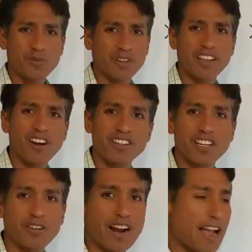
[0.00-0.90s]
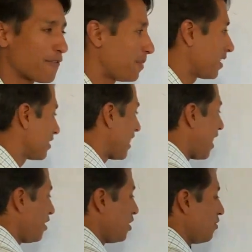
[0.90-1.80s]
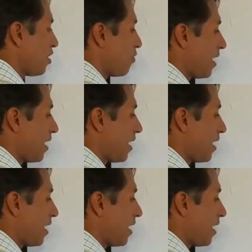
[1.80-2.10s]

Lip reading: really hard to graph because how do you know